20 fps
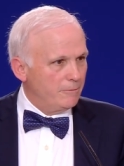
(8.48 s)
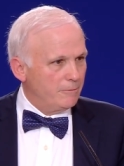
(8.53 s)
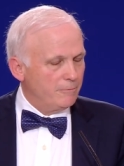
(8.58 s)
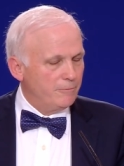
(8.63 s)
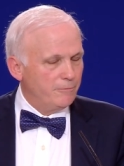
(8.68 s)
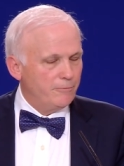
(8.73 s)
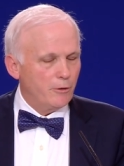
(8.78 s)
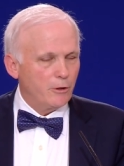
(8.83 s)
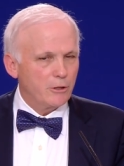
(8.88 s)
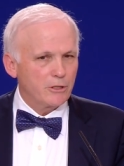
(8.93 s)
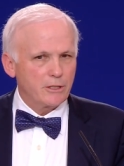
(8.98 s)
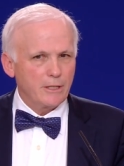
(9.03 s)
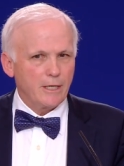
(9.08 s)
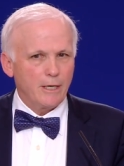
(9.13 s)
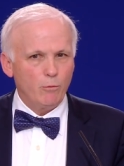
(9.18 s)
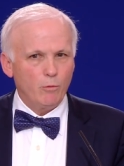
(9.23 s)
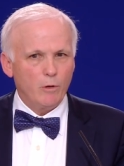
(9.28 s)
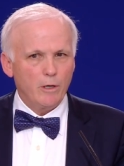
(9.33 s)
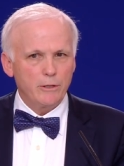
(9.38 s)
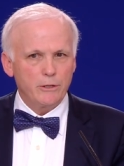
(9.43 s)
First, I
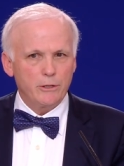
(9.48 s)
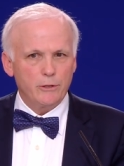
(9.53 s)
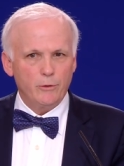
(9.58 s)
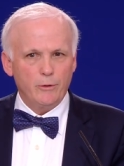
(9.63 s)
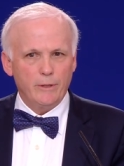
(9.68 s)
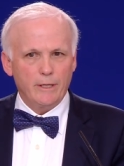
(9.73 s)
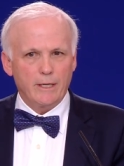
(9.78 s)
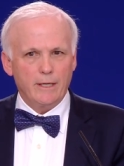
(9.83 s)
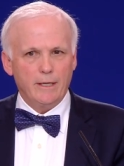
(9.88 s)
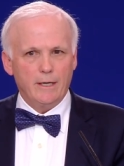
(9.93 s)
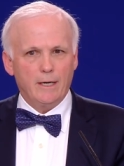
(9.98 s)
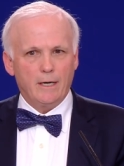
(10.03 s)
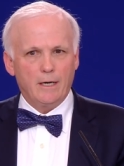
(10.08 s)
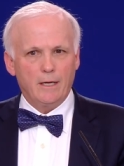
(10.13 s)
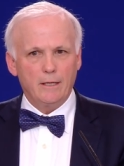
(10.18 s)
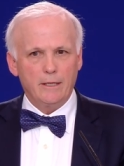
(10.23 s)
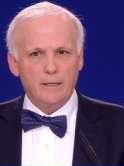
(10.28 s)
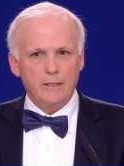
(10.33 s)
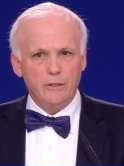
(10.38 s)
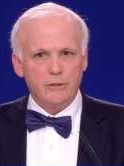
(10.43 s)
want to
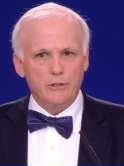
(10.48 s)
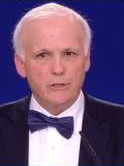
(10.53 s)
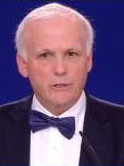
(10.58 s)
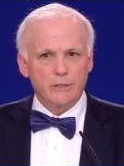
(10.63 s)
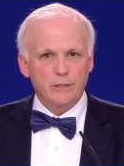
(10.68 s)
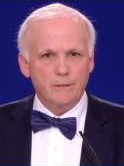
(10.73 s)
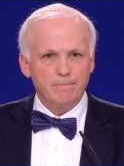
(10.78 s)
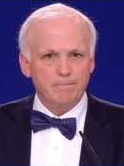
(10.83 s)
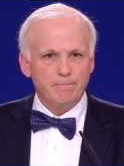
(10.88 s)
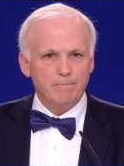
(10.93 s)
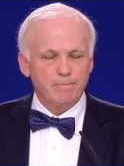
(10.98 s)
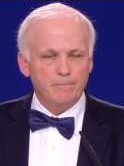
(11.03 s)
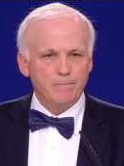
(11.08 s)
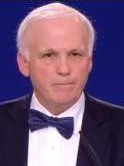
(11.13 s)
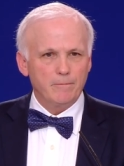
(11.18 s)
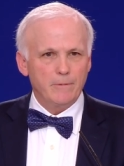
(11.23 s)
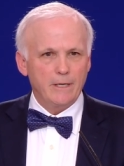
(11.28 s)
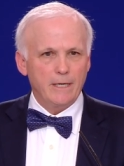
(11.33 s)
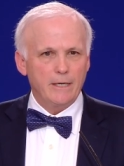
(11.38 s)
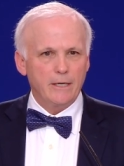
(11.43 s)
acknowledge
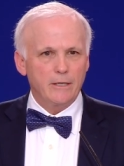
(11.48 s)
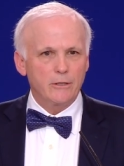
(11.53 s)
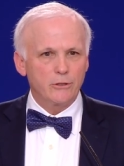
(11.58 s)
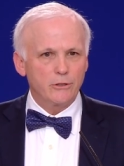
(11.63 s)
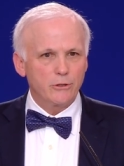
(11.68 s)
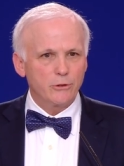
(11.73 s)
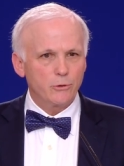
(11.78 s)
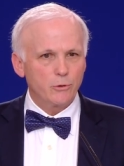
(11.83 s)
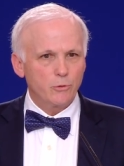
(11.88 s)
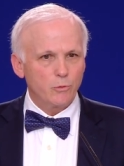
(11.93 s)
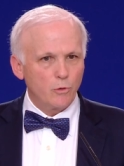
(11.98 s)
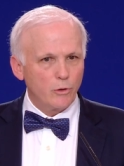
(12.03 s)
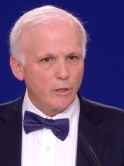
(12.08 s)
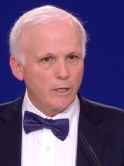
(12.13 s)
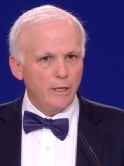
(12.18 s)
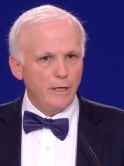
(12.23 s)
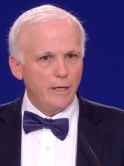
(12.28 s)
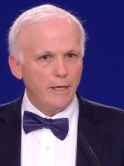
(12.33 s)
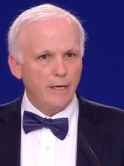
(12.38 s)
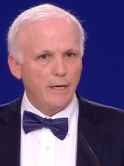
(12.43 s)
that
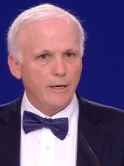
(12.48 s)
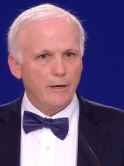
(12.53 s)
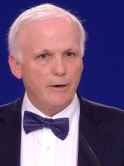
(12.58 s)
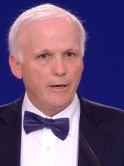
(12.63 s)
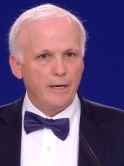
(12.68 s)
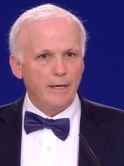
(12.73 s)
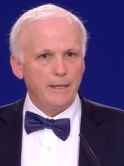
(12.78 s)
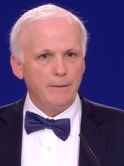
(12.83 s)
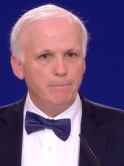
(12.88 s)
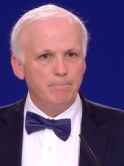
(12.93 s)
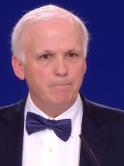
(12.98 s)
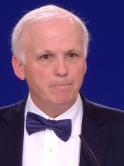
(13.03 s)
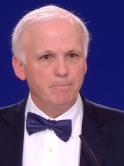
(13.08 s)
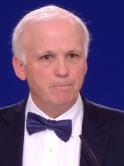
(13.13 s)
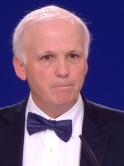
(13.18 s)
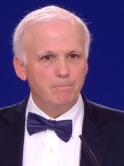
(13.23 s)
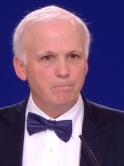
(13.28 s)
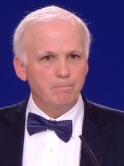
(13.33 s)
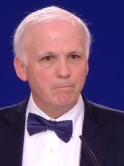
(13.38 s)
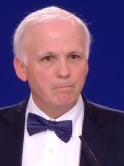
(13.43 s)
extraordinary
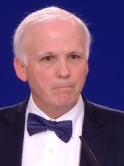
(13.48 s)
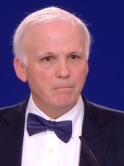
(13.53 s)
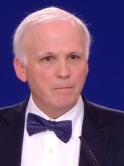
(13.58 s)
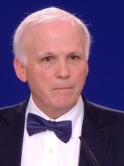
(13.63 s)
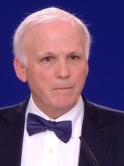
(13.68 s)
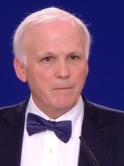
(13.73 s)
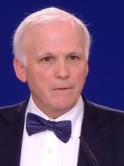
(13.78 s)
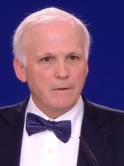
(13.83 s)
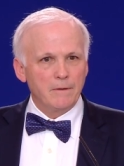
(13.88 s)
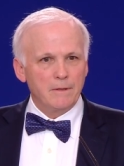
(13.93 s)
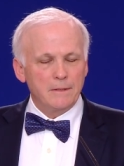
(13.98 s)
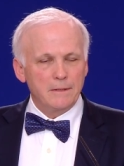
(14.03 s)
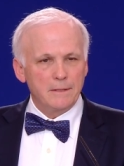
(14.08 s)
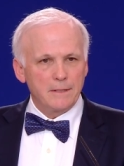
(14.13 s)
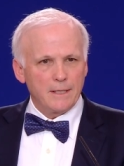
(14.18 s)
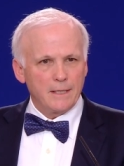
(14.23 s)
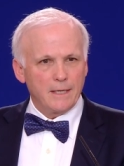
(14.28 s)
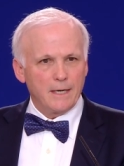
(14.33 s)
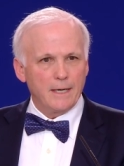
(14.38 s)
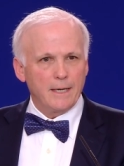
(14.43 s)

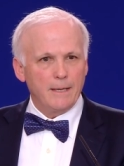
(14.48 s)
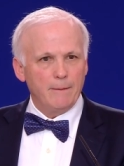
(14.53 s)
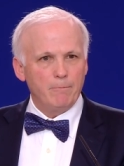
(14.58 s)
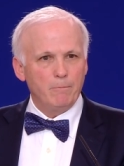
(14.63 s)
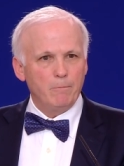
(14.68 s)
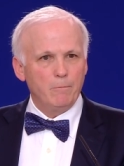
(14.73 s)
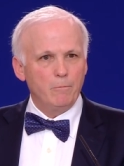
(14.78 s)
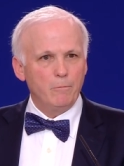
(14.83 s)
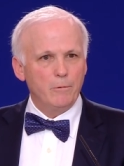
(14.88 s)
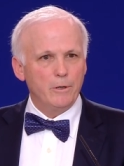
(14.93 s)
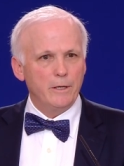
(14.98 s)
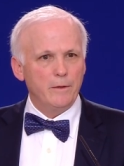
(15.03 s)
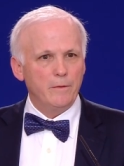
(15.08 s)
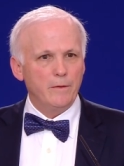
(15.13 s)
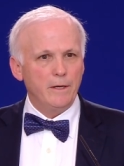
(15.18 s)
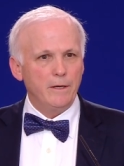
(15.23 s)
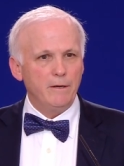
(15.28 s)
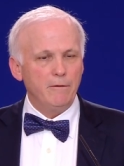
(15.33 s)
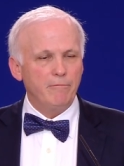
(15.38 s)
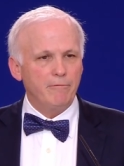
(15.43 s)
time when
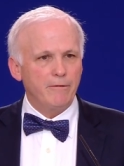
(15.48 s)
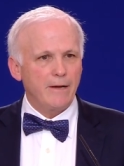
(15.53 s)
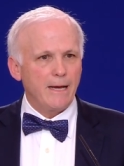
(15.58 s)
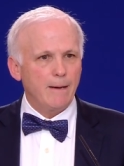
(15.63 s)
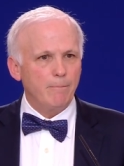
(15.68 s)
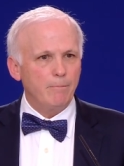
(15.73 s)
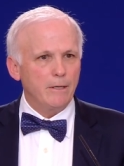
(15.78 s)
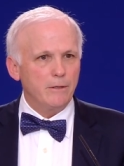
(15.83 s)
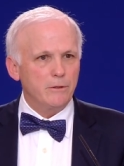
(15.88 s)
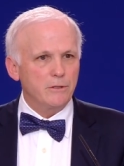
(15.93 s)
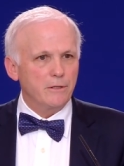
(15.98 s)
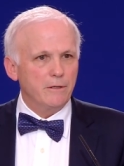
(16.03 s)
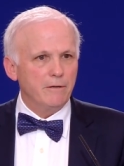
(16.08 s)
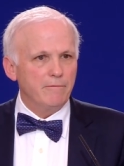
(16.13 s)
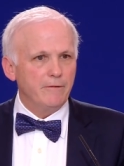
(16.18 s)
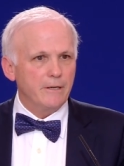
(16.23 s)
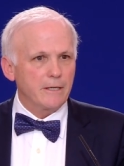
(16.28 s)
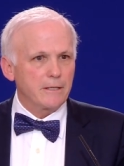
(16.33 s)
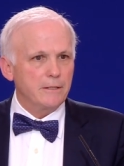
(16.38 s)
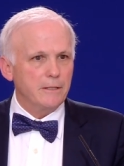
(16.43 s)
the families of the
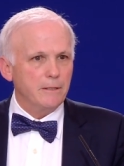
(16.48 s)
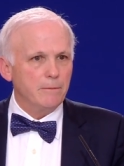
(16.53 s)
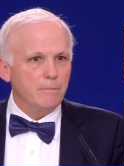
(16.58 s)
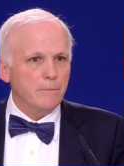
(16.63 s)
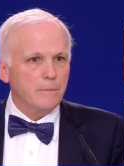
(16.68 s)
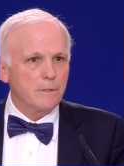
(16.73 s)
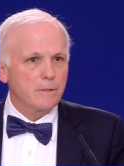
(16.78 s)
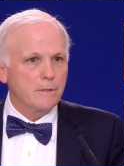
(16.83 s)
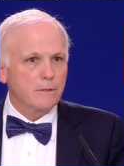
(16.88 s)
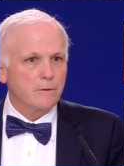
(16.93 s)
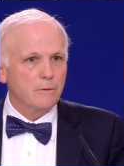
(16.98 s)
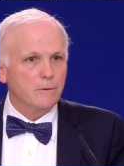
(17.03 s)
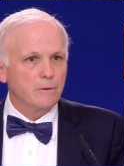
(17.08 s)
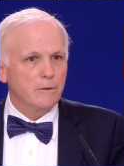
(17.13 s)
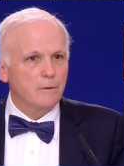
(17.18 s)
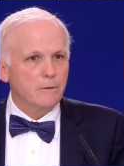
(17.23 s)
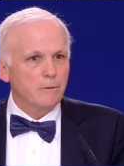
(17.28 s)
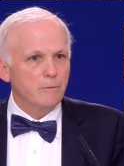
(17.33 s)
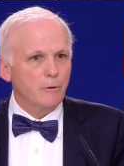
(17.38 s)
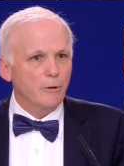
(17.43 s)
victims
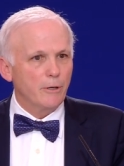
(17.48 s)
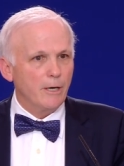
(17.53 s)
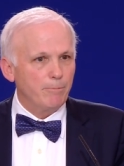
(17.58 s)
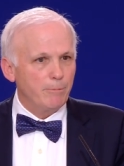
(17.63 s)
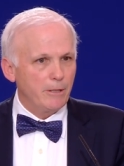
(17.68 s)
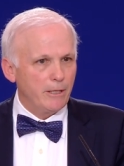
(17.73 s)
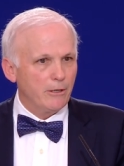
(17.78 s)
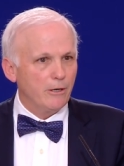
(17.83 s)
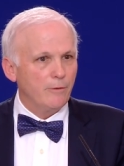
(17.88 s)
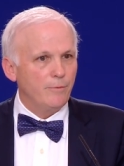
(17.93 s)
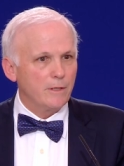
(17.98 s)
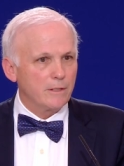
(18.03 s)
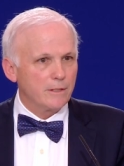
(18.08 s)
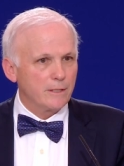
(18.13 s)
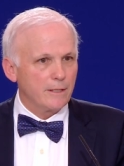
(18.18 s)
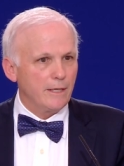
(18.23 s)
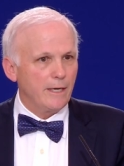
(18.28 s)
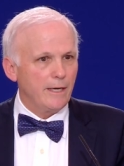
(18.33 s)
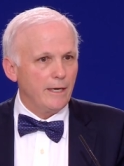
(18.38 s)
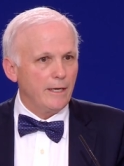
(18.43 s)
were up here on the
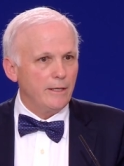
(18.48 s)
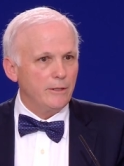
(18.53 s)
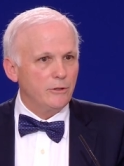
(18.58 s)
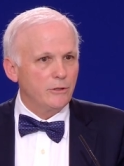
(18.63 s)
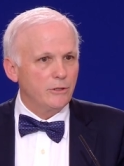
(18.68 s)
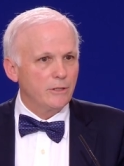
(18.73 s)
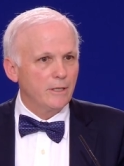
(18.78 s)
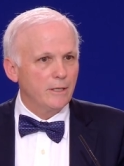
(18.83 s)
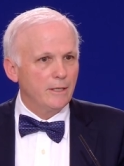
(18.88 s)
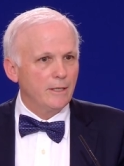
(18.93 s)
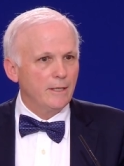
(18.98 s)
stage.